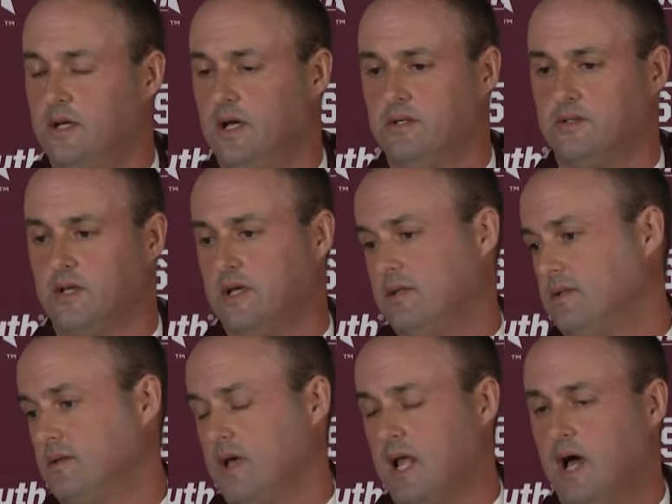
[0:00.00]

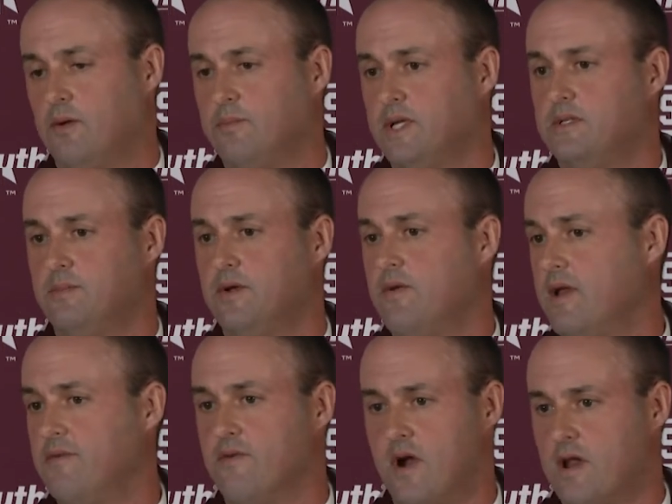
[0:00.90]
has allowed me to be
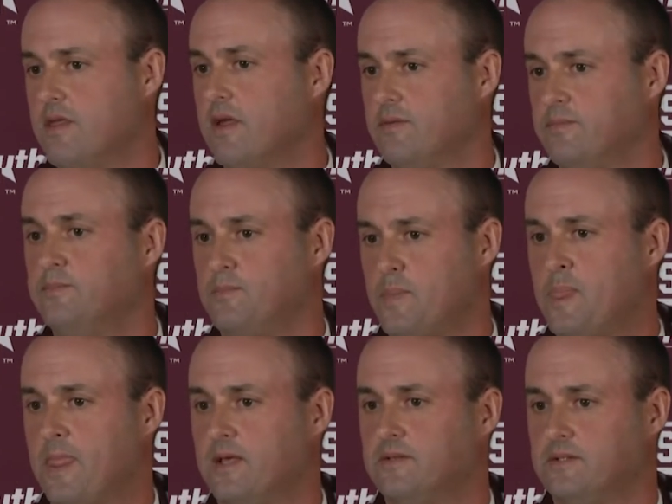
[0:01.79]
ready for anything.
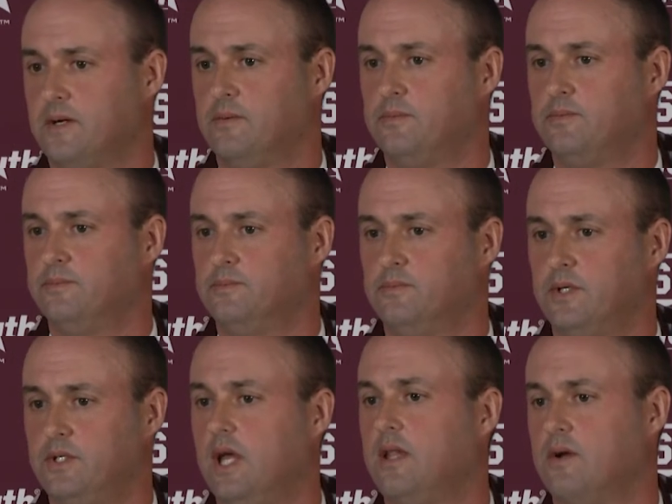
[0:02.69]
So
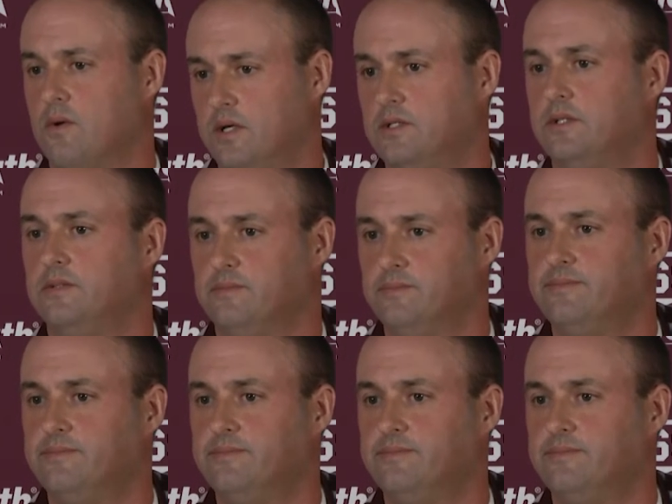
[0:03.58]
appreciate the question.